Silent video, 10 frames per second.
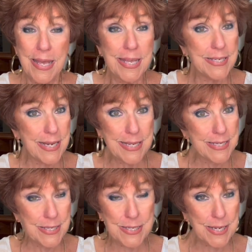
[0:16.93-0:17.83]
It
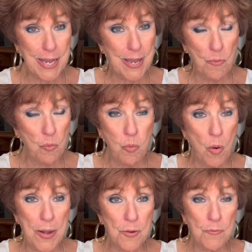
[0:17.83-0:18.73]
is a
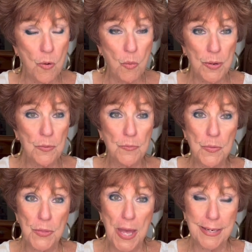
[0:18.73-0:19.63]
wonderful, wonderful
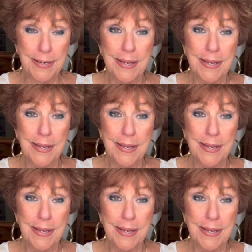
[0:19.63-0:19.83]
thought,